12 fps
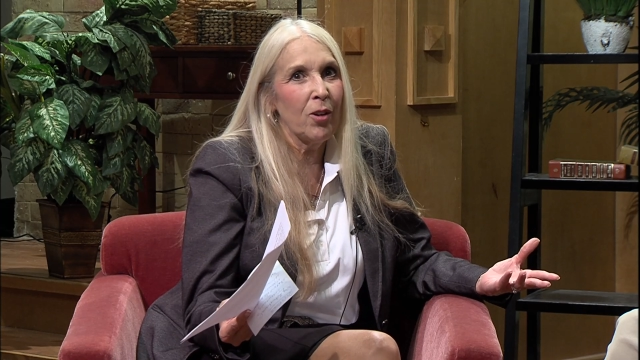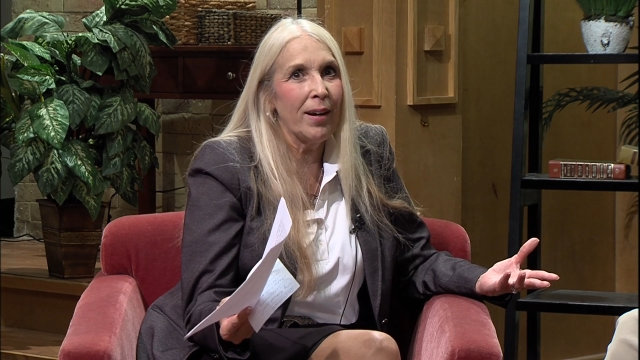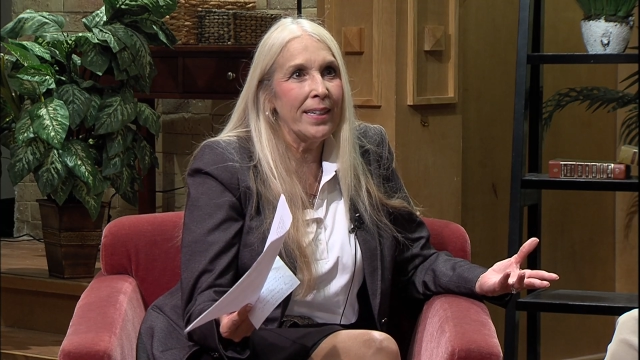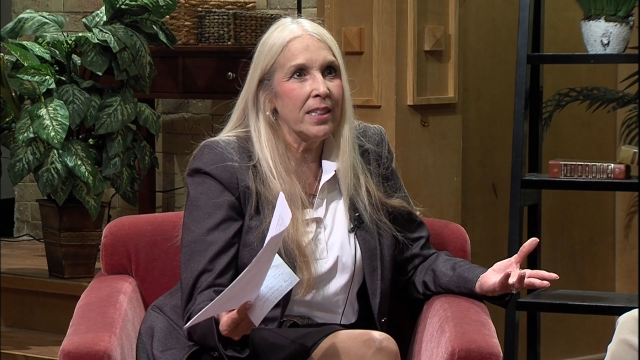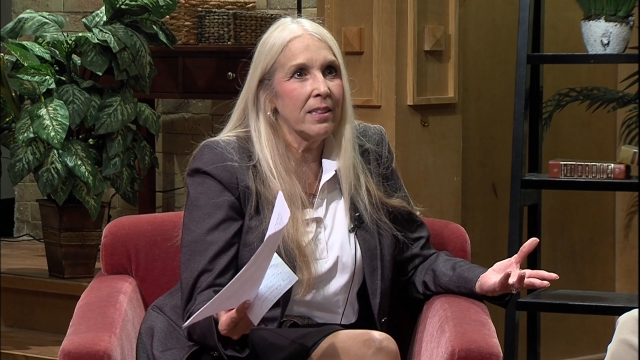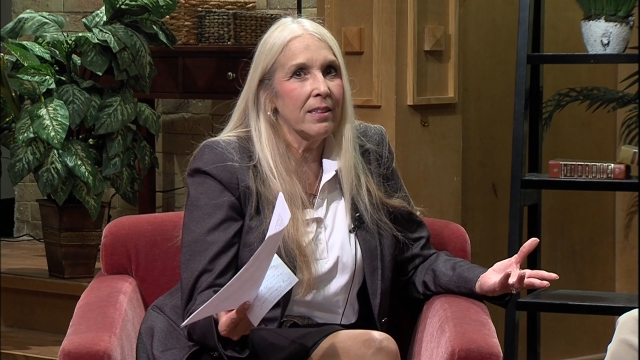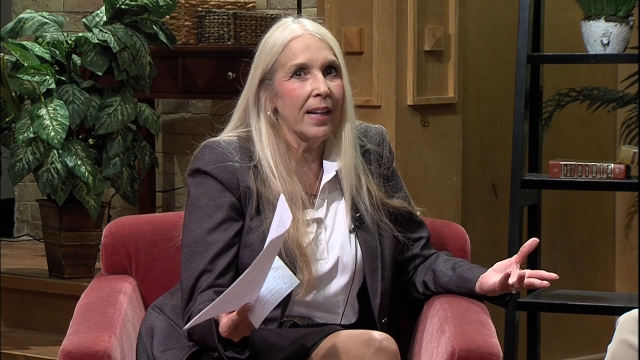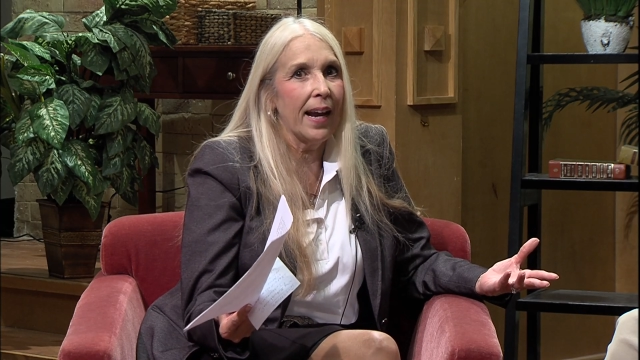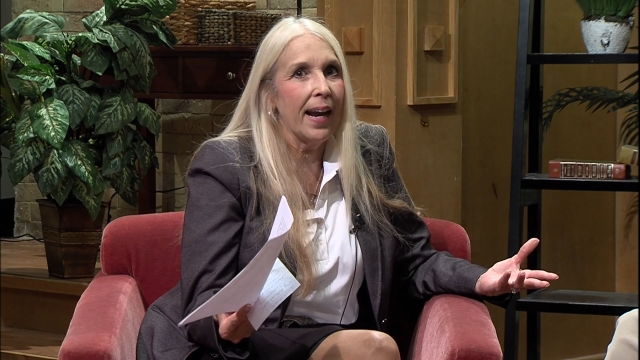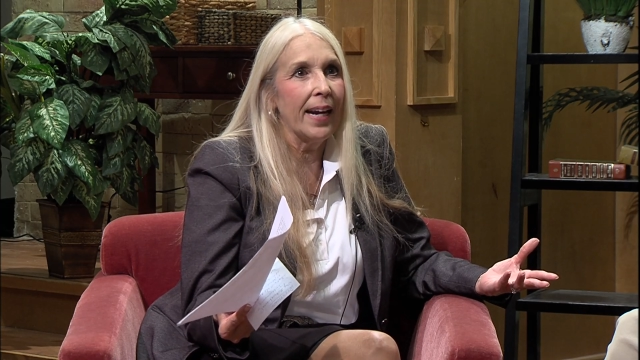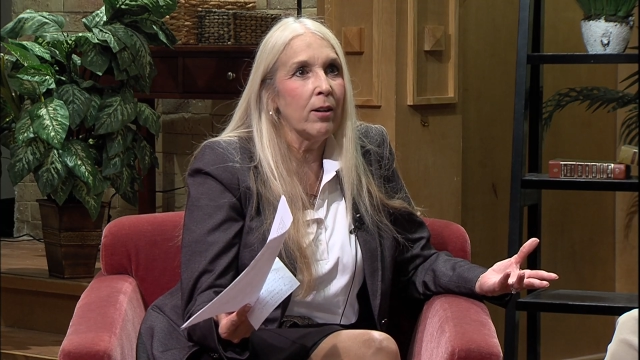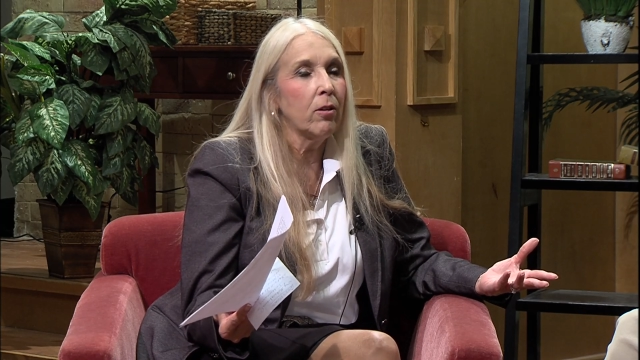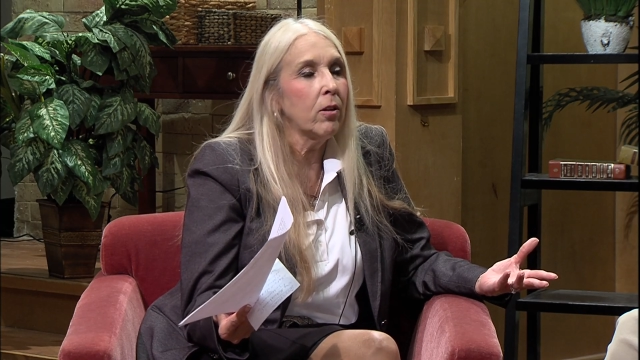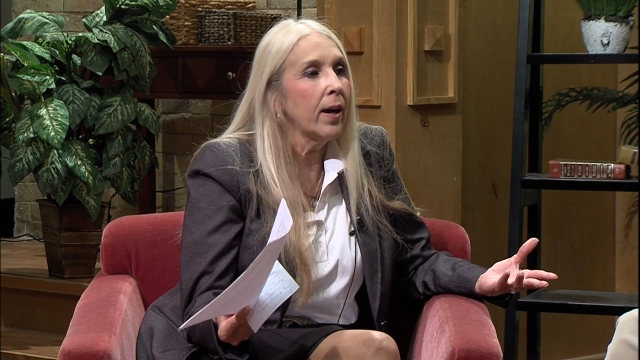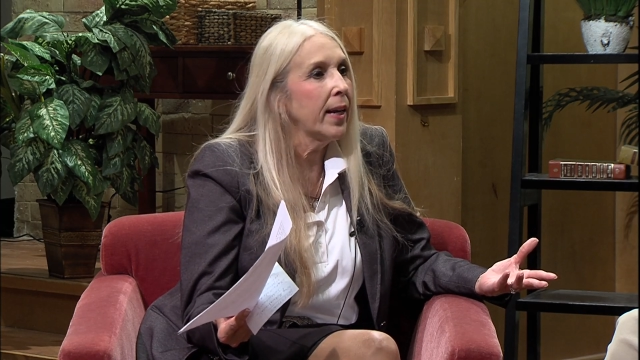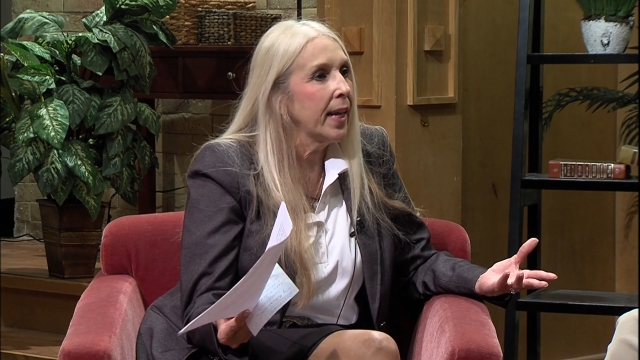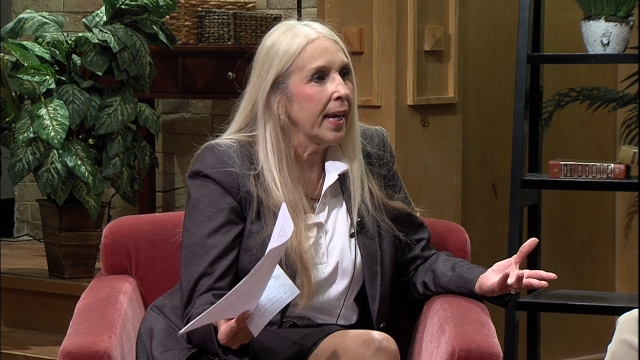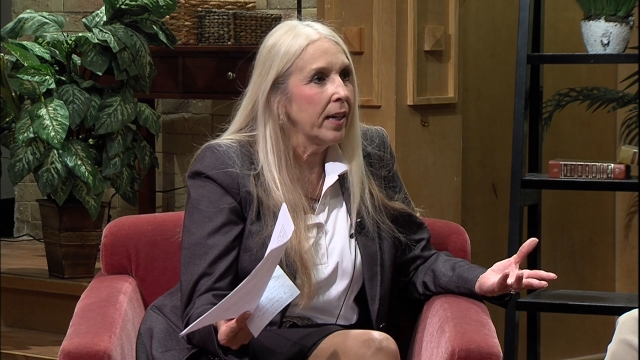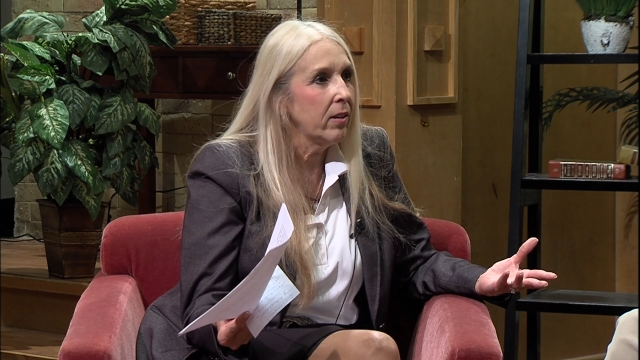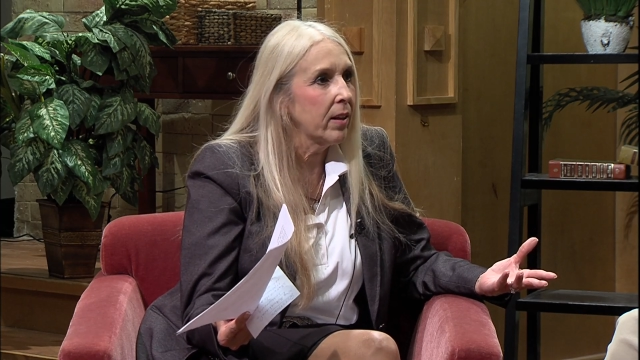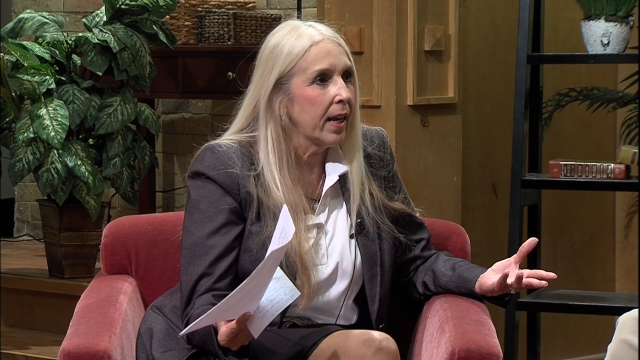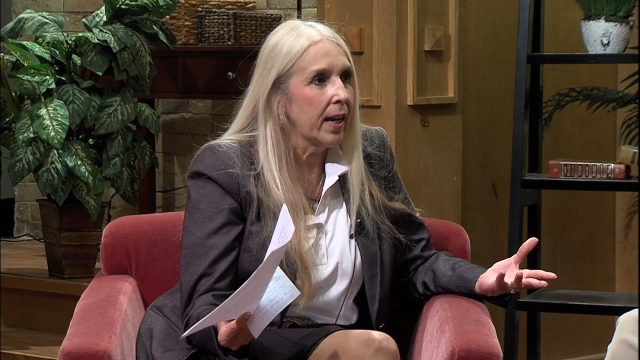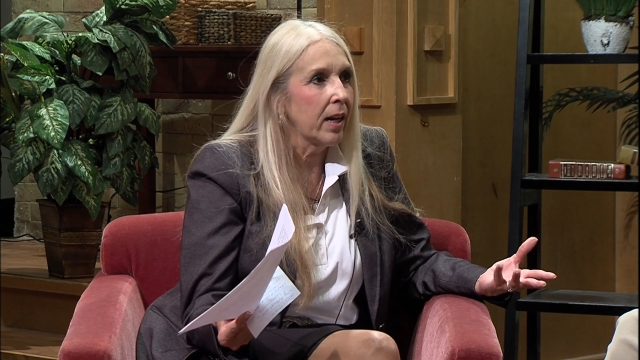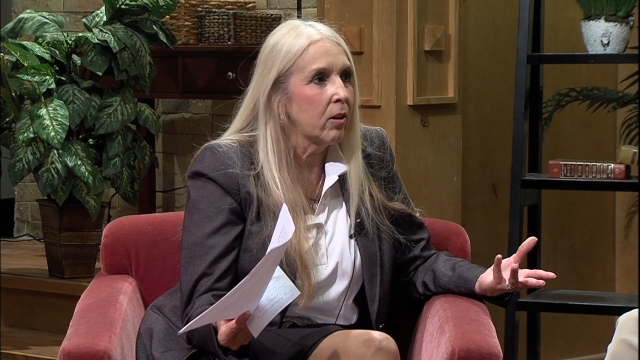I just I don't know how to handle
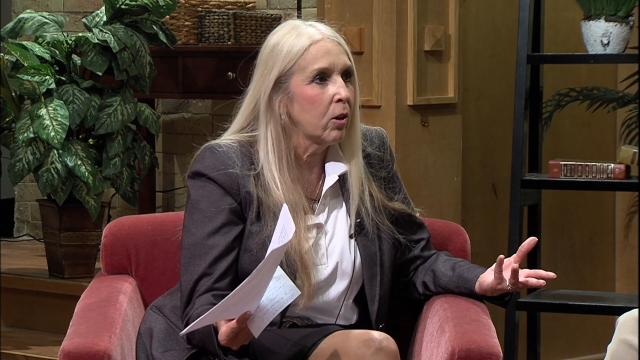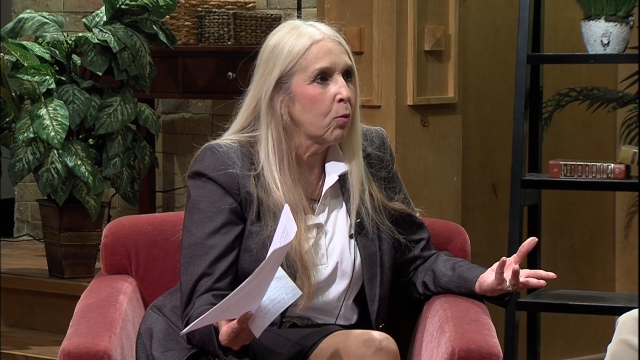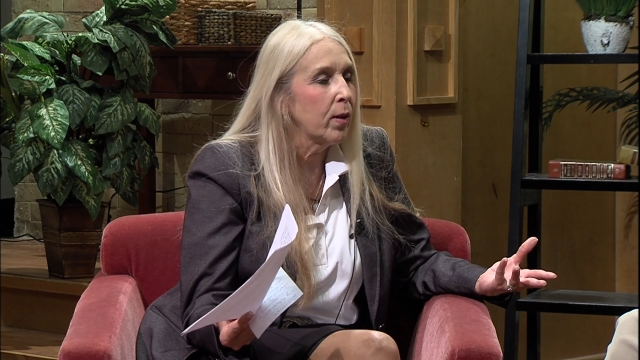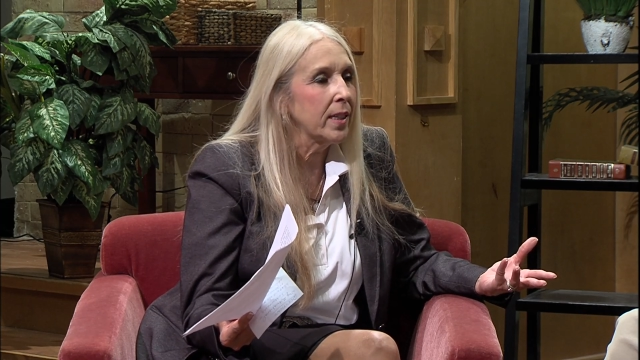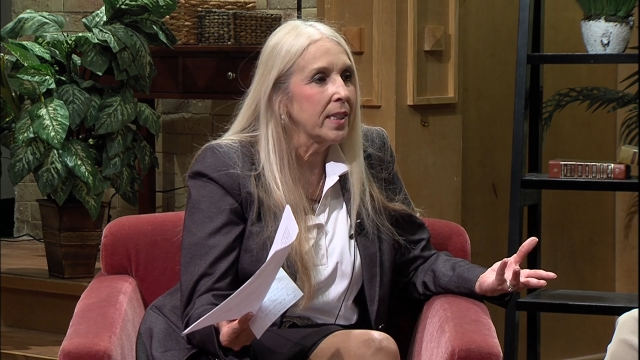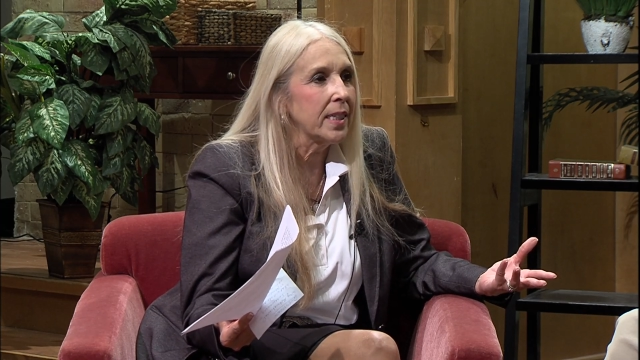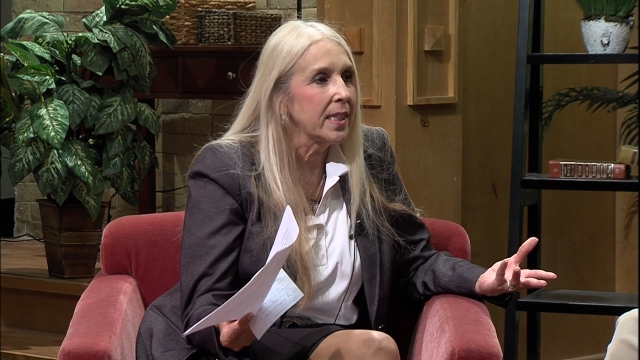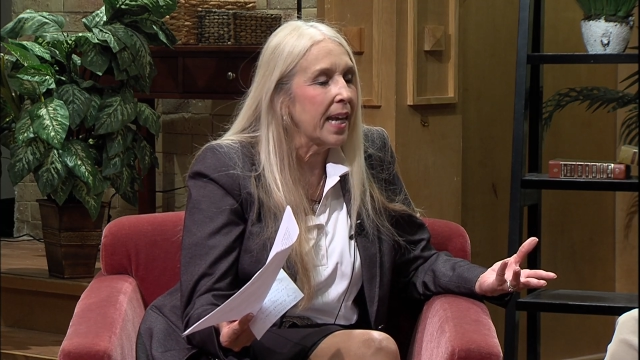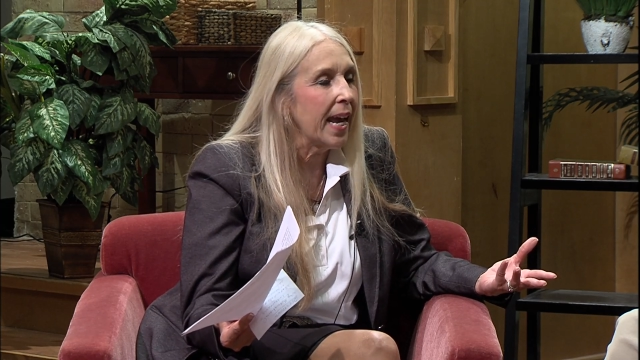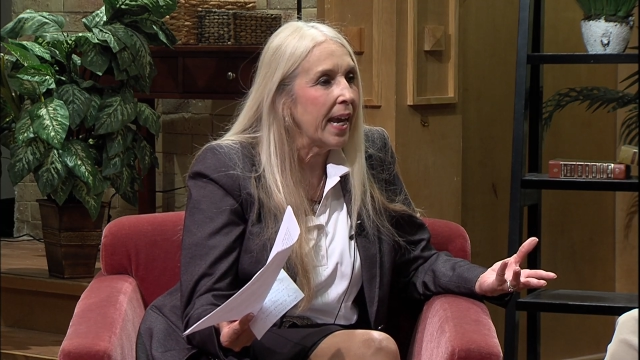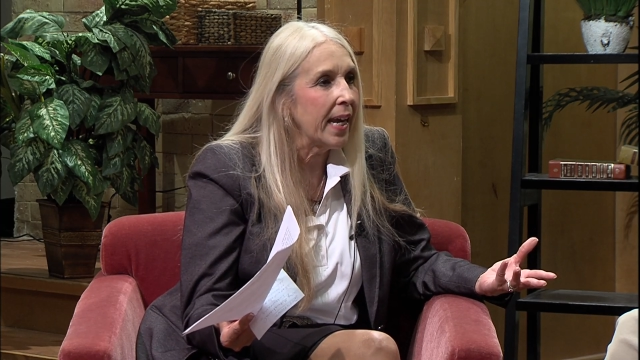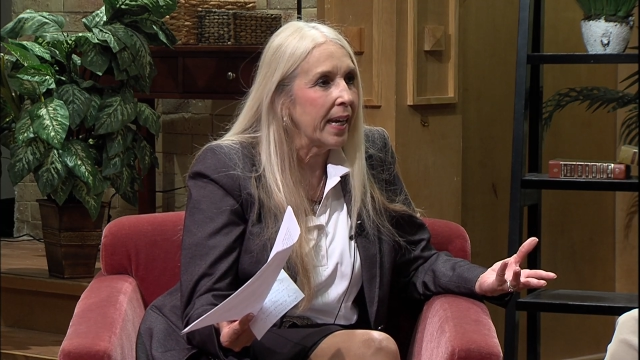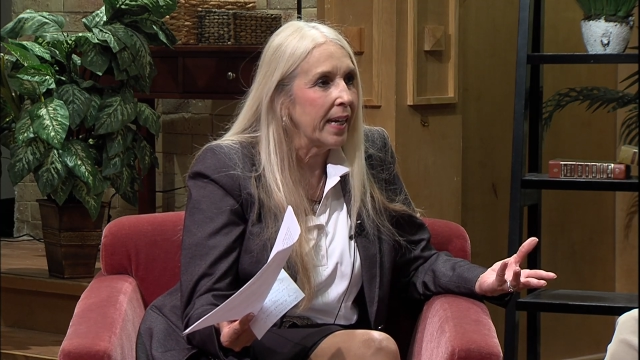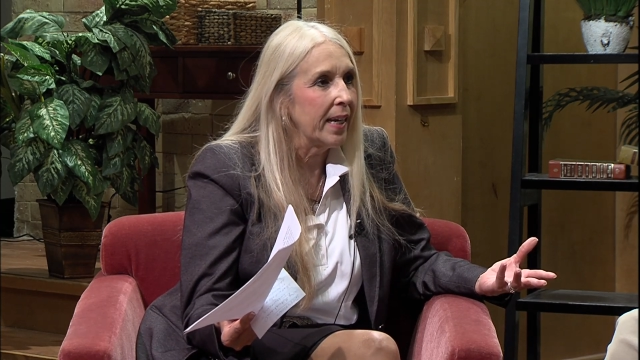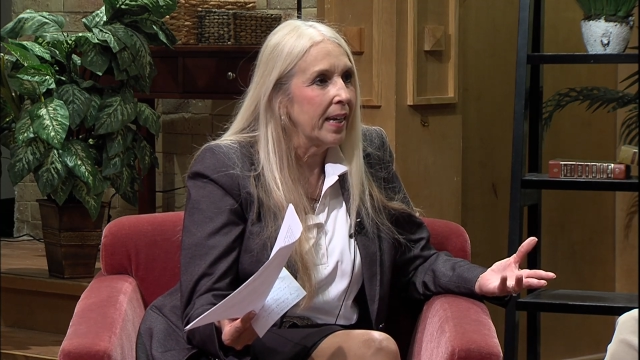that. I don't know what mm -hmm. to mm-hmm. say.